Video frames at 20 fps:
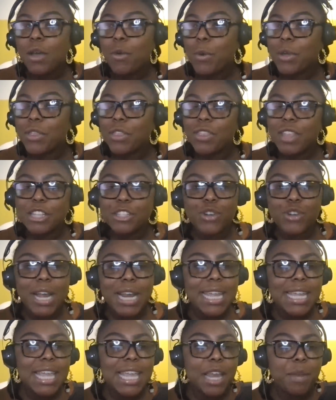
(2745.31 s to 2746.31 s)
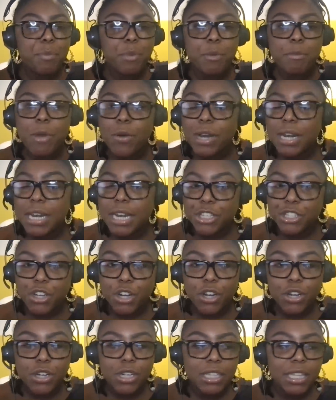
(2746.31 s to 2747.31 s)
whether that's trying to get promoted
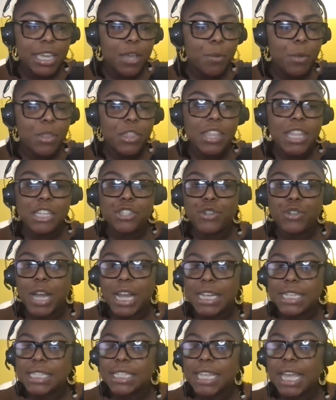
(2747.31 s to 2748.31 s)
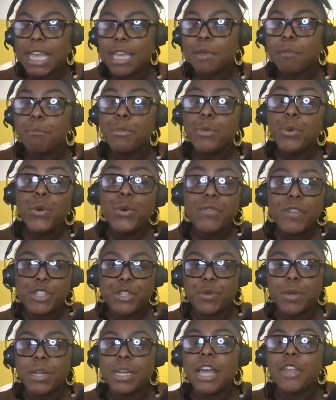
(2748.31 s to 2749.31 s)
internally, whether that's trying to like move
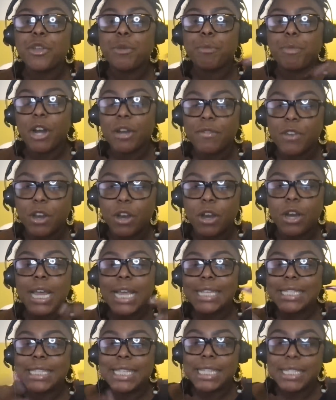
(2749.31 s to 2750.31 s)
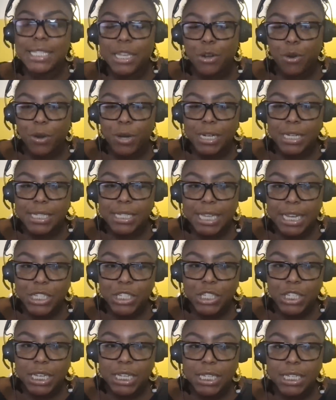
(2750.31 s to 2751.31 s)
into another part of your existing
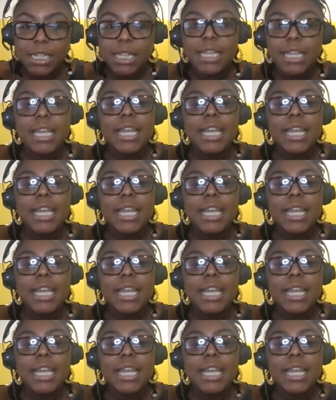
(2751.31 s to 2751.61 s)
organization